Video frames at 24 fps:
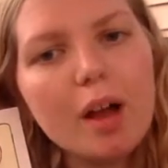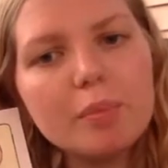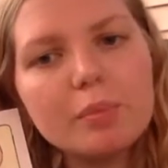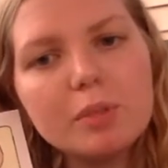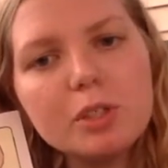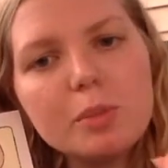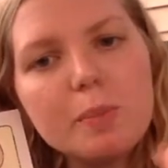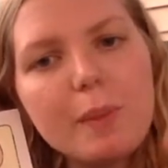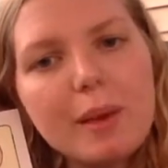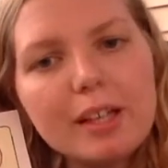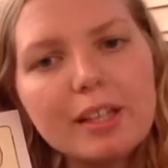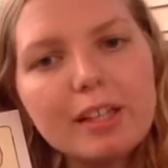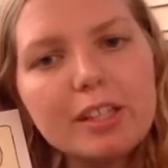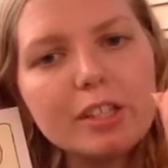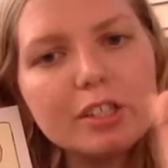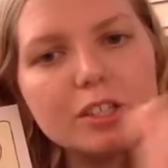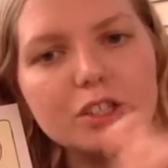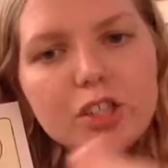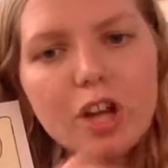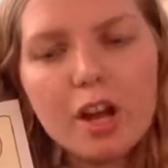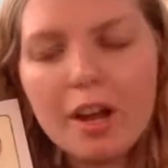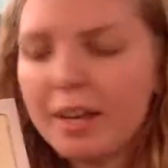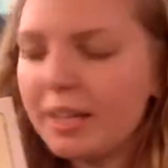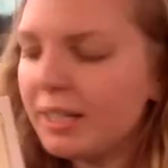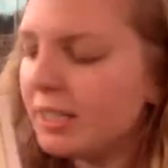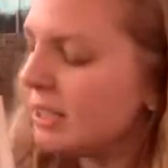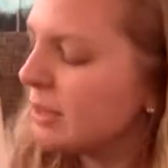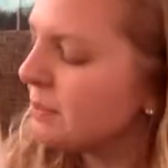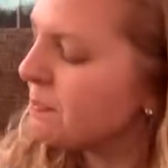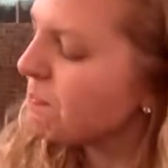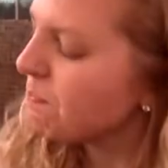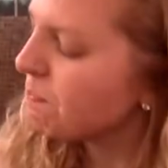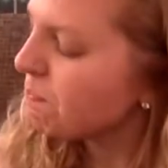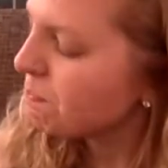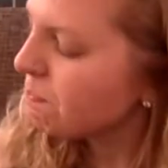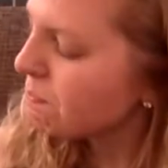You make little drawings.
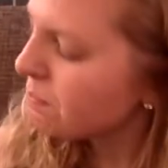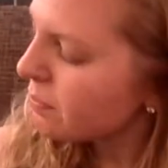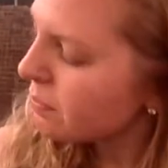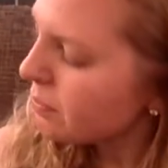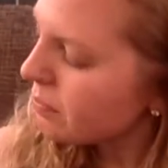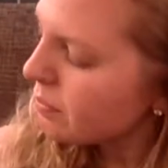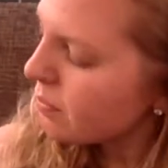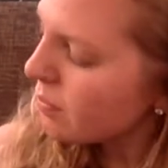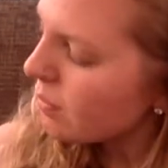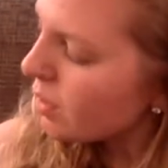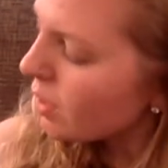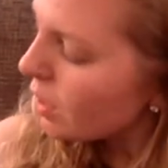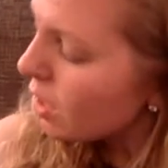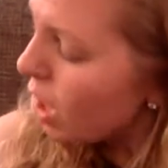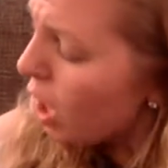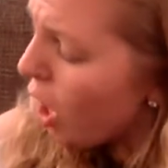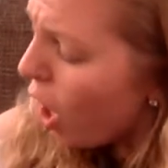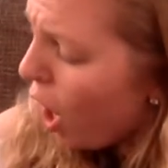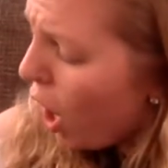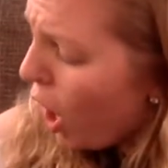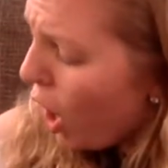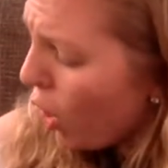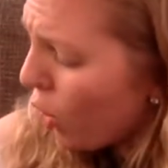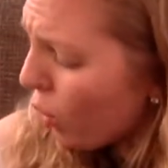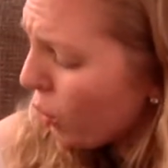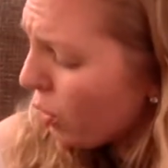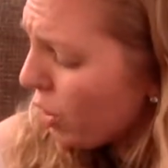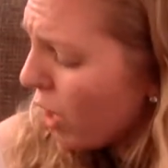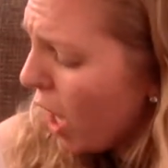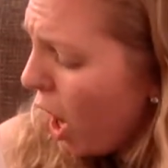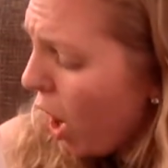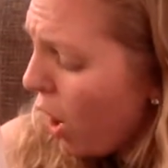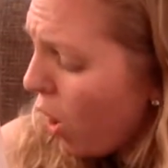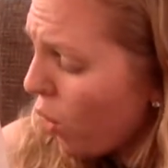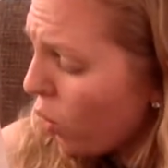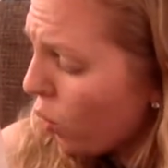Oh
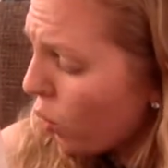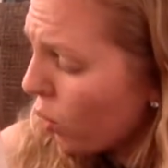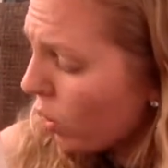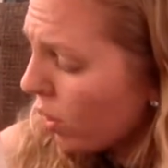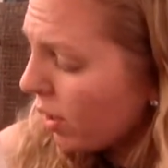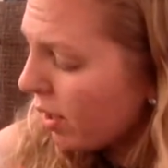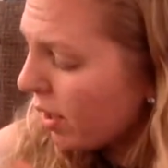no!